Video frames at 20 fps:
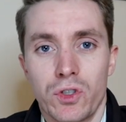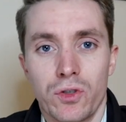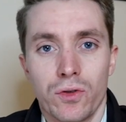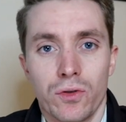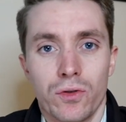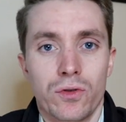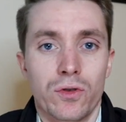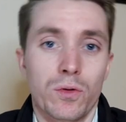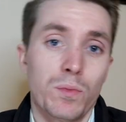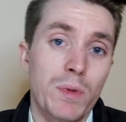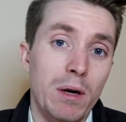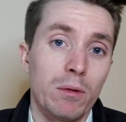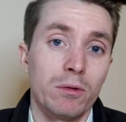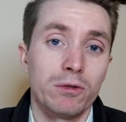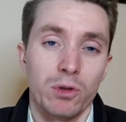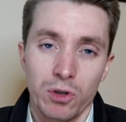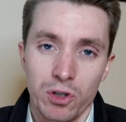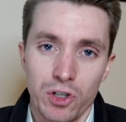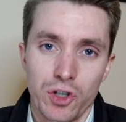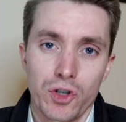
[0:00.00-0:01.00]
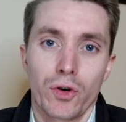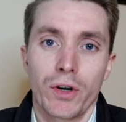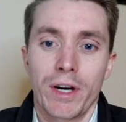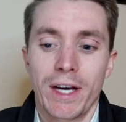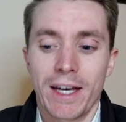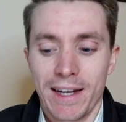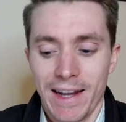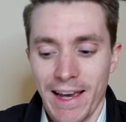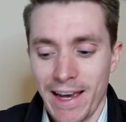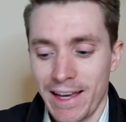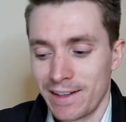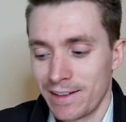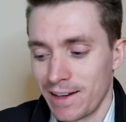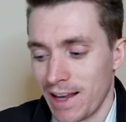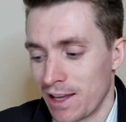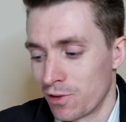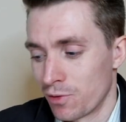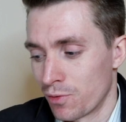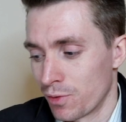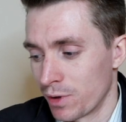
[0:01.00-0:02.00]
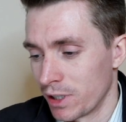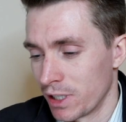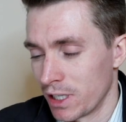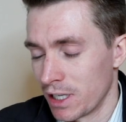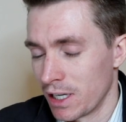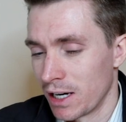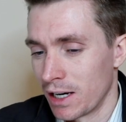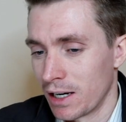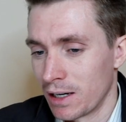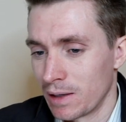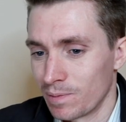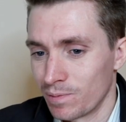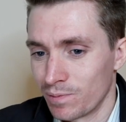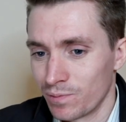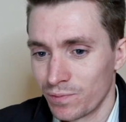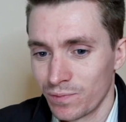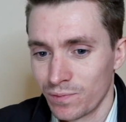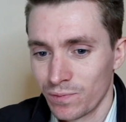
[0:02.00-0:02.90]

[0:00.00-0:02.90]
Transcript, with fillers: to, to be able to enjoy it and, and really um,